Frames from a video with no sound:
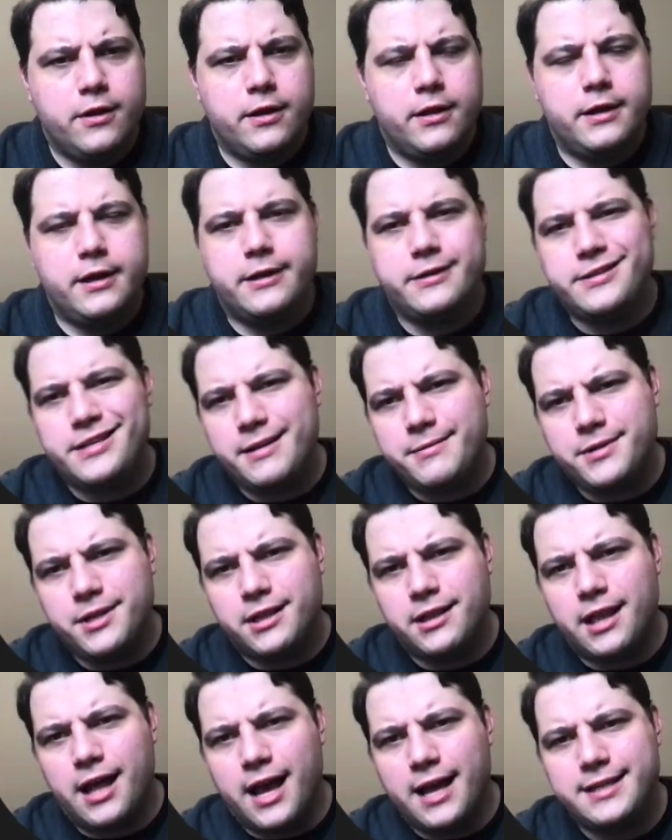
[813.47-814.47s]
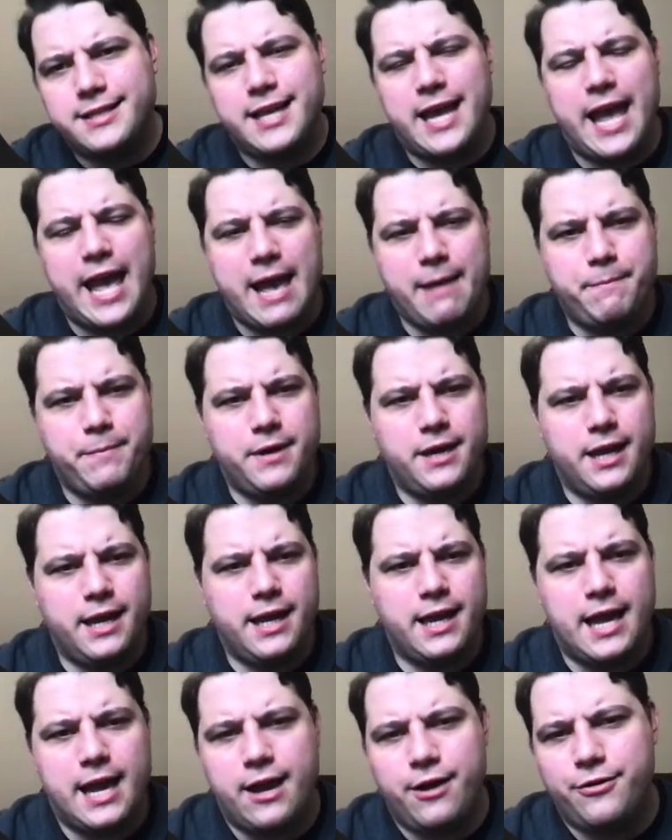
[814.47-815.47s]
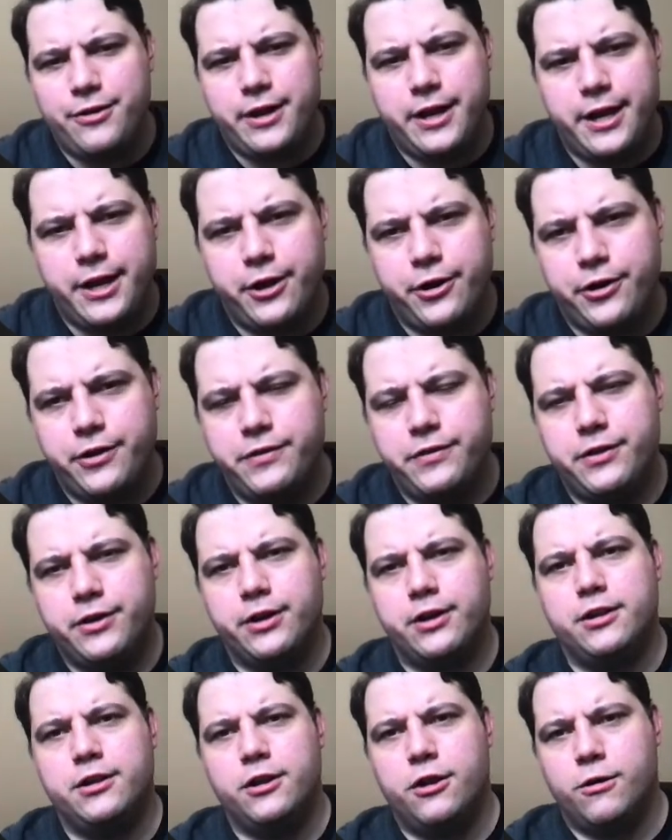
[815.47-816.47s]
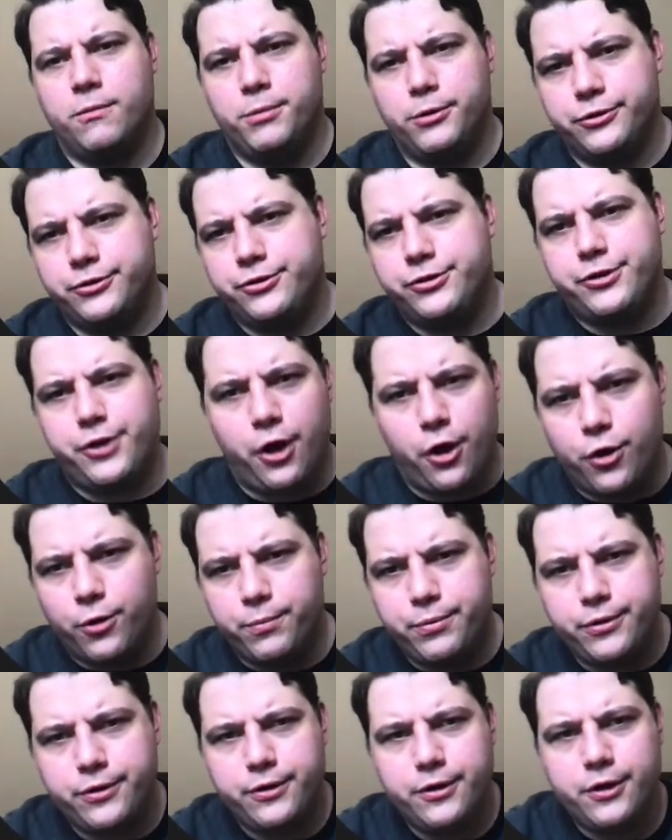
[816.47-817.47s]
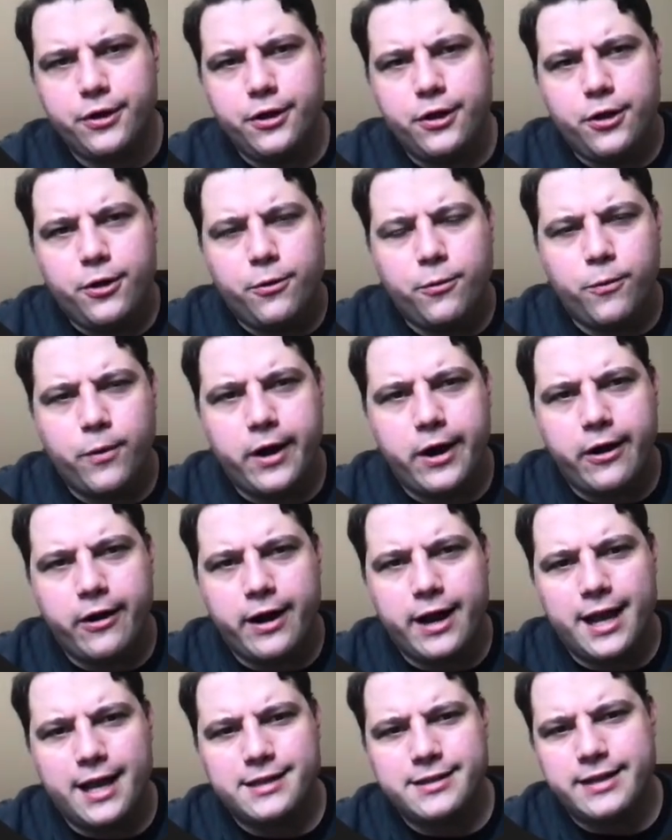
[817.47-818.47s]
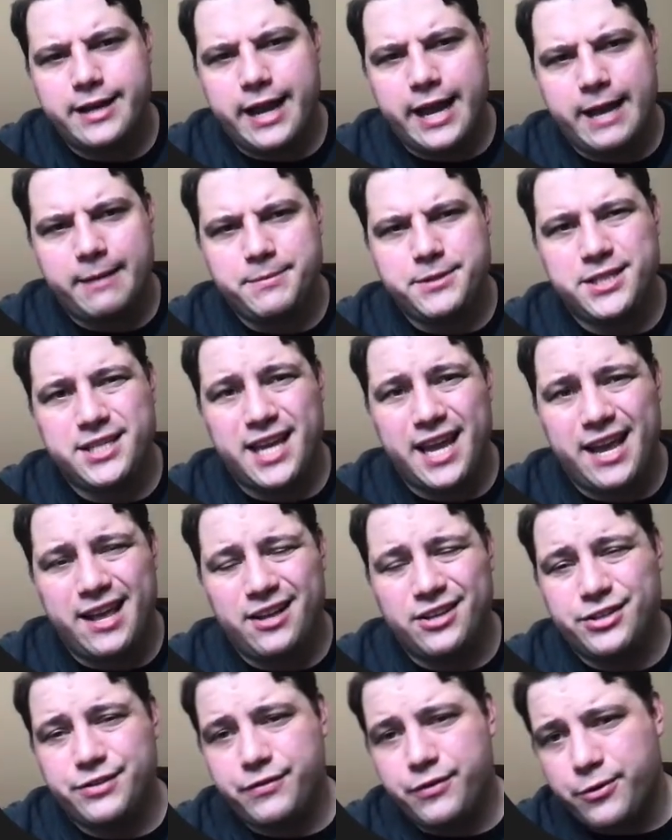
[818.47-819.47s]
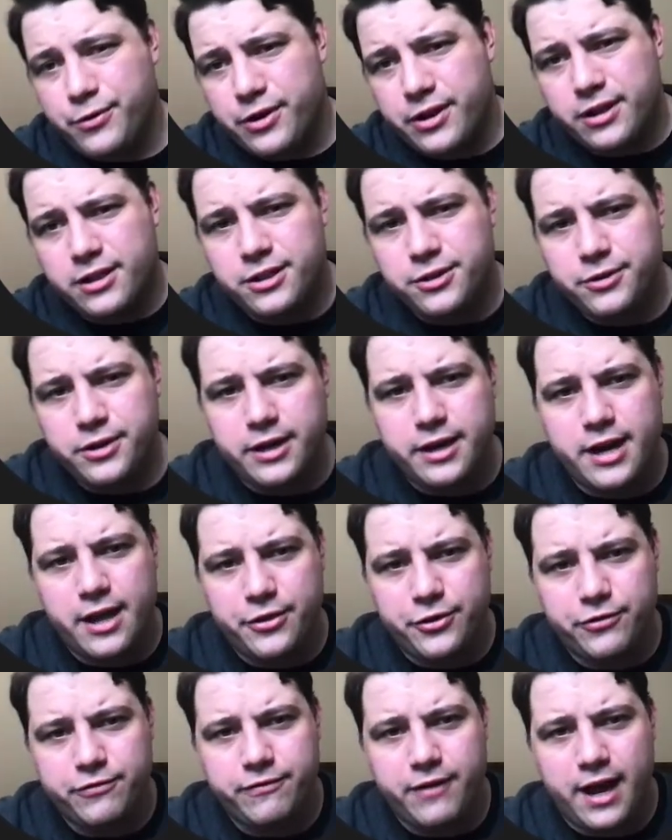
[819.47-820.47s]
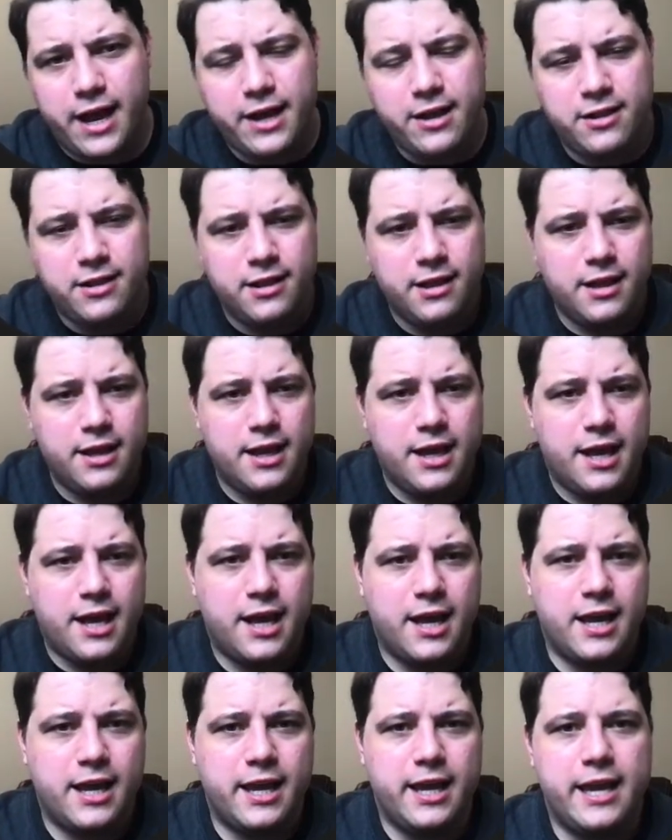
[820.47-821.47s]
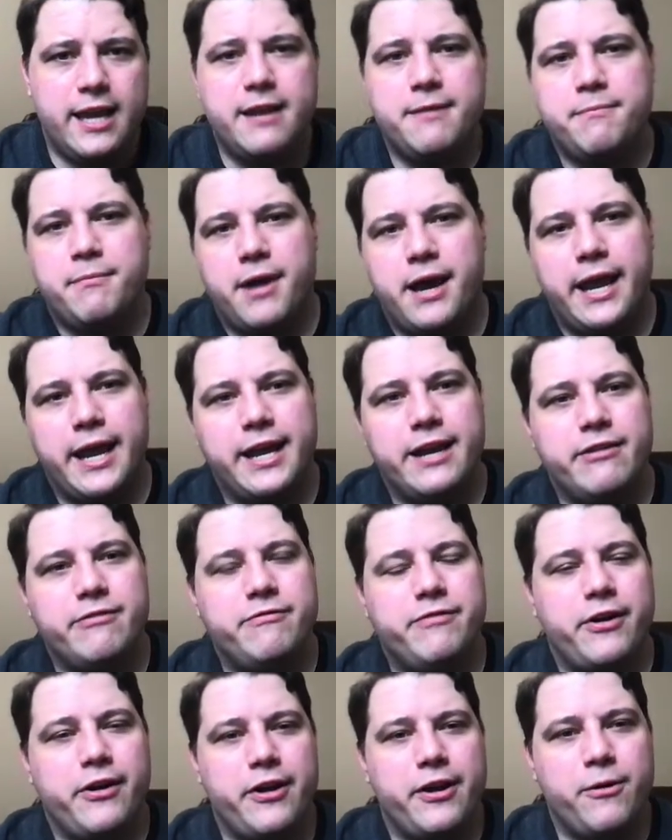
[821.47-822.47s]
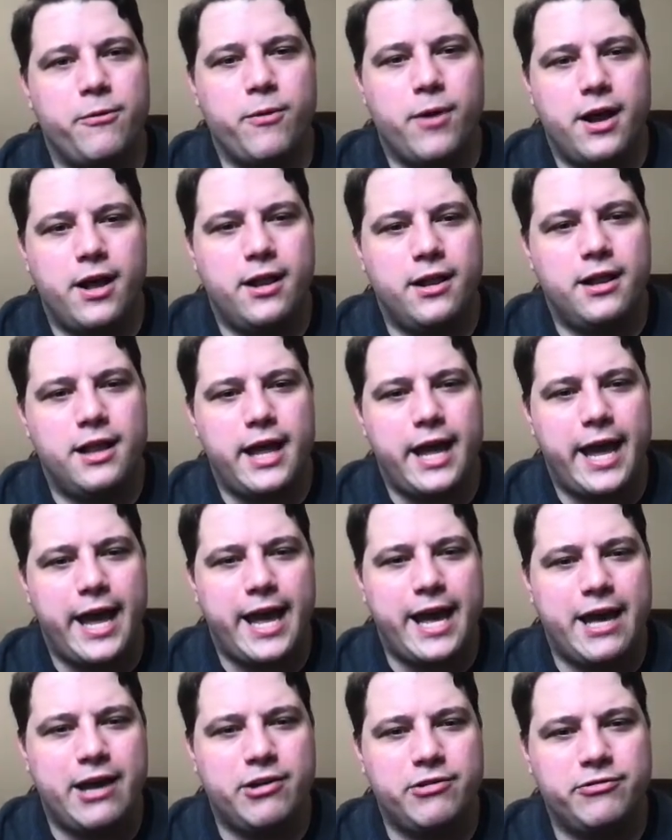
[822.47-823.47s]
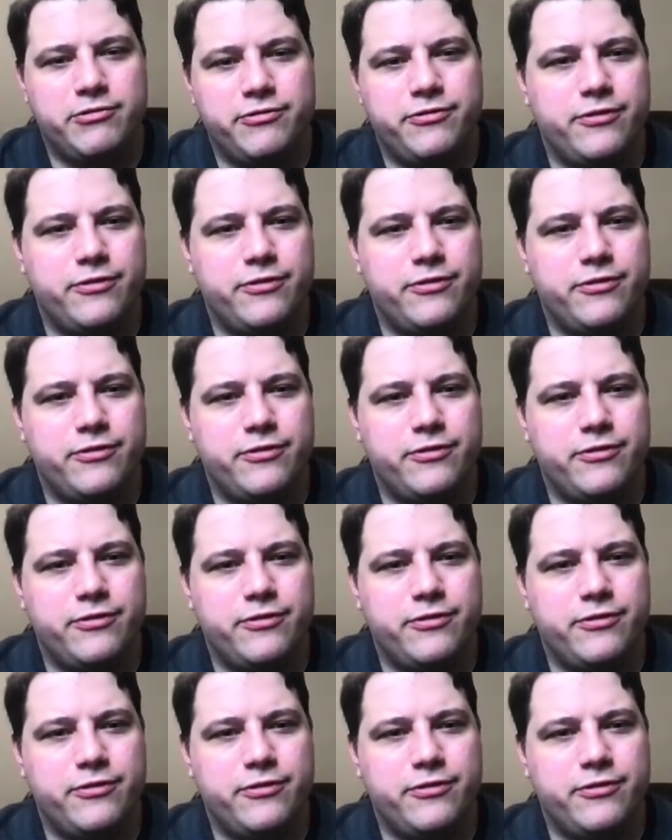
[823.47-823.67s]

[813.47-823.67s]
Now it seems a lot's happening out here in the global scope, where as an app scales, if you were to include another file, it might very well have